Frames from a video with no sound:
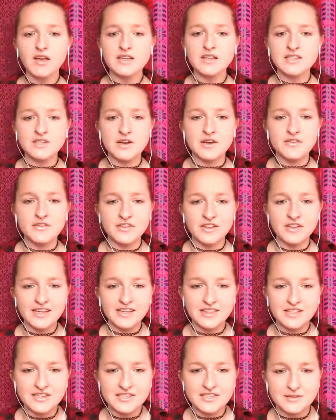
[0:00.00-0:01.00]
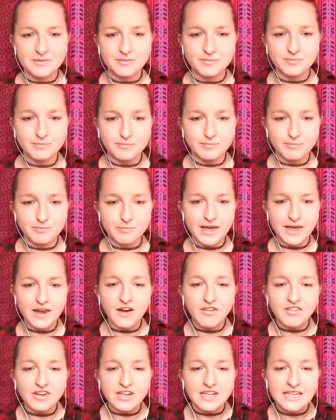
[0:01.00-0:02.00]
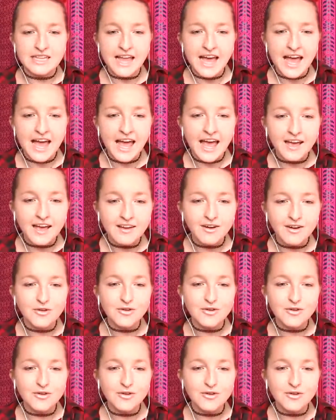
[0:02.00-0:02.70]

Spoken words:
So I feel like there is a bit of a lag.